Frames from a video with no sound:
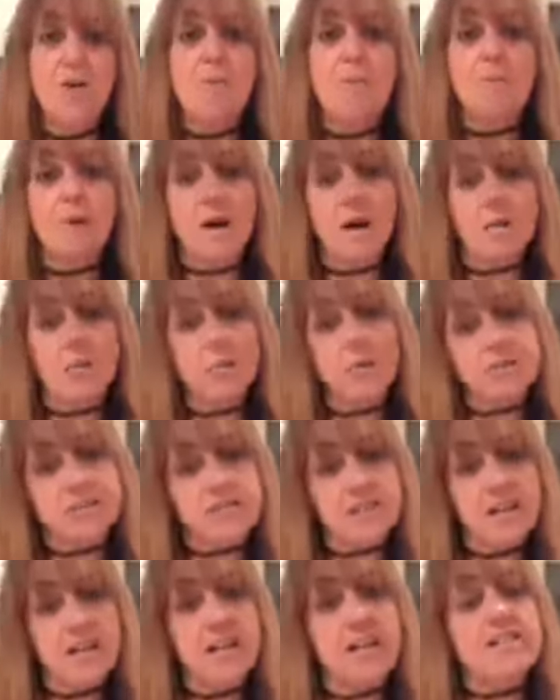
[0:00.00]
But once
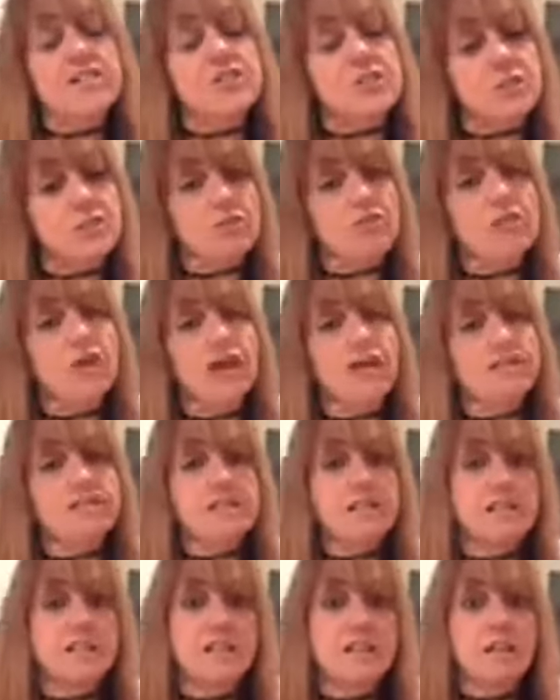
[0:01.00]
again, I do like
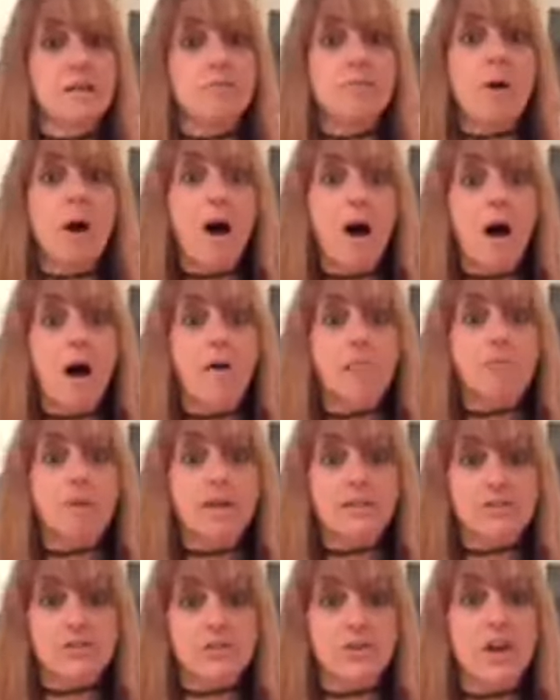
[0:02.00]
to keep all
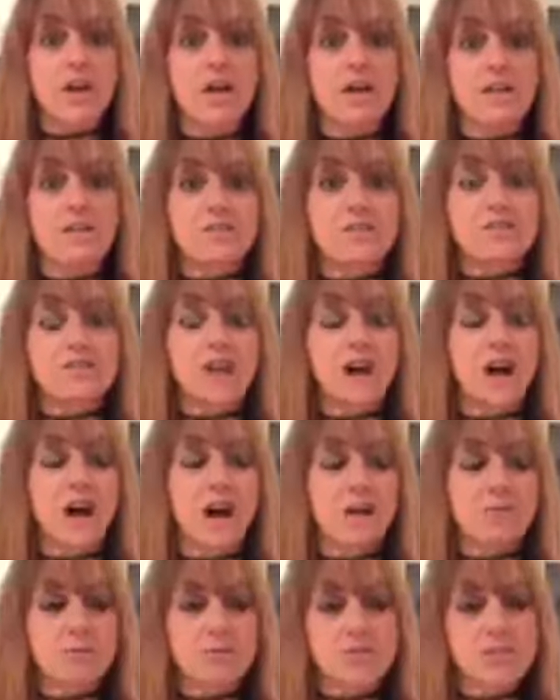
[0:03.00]
my drinks
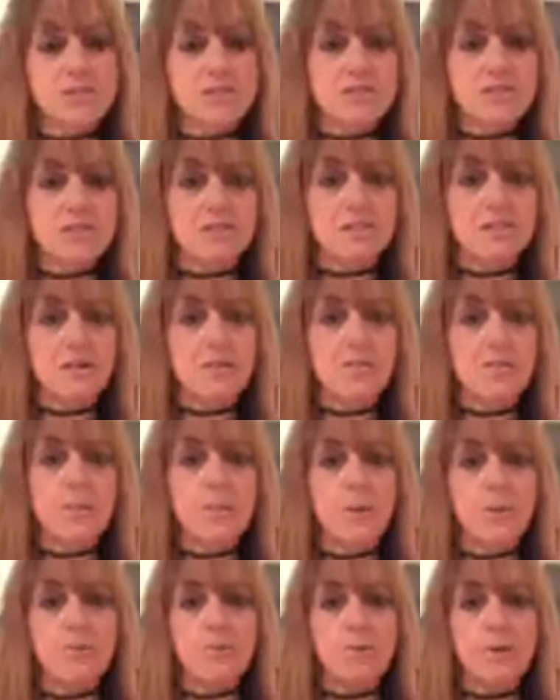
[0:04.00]
um, seasonally
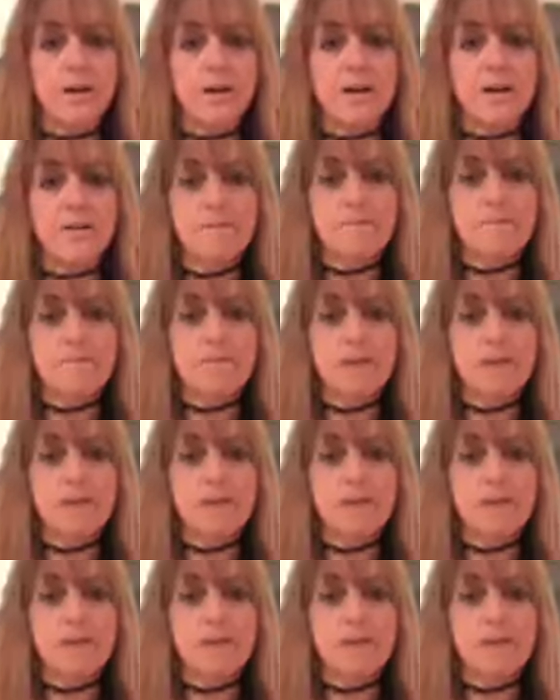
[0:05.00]
appropriate.